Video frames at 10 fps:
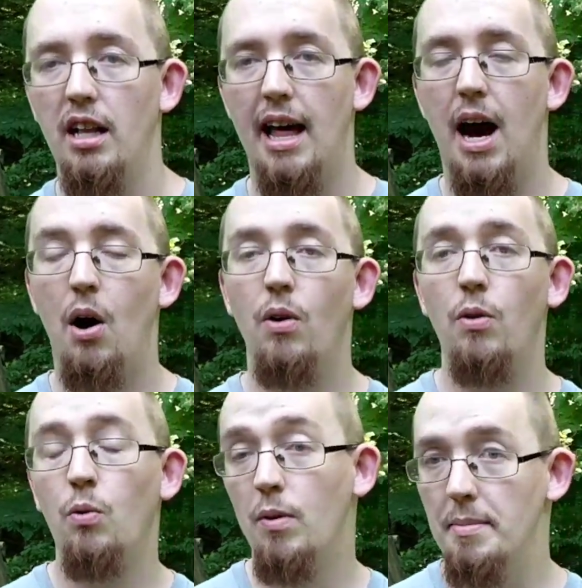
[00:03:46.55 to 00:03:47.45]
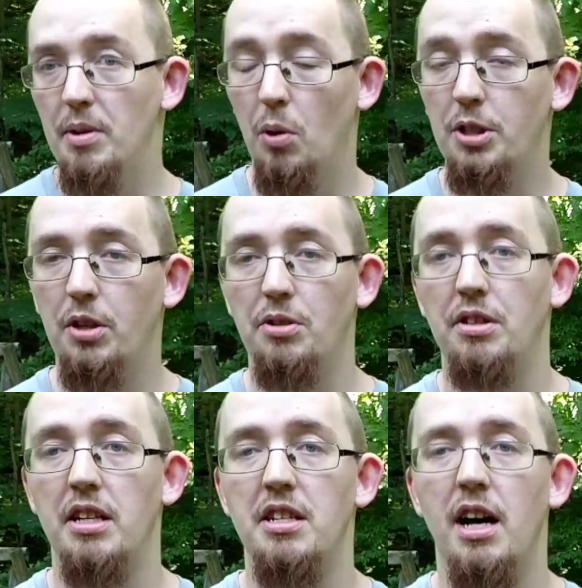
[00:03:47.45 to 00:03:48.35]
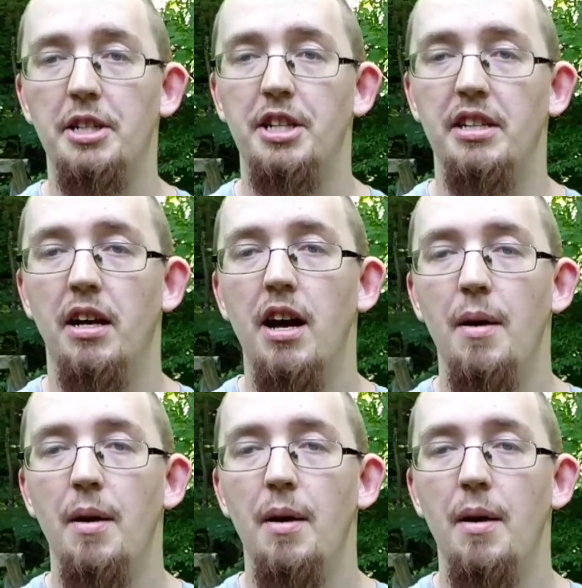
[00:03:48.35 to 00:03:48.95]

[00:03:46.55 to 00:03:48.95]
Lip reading: allow women or children to touch it